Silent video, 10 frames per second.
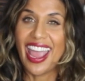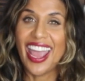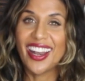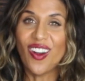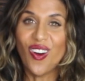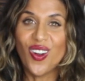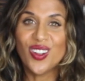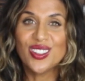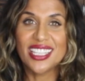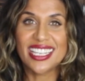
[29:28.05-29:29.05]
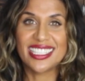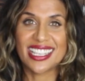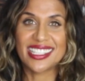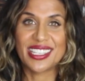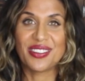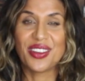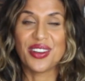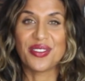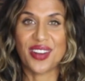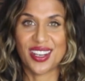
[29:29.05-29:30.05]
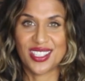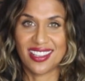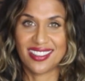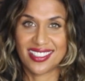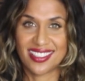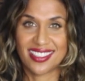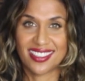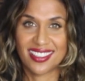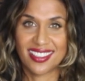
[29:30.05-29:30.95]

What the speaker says: and all digestive functions.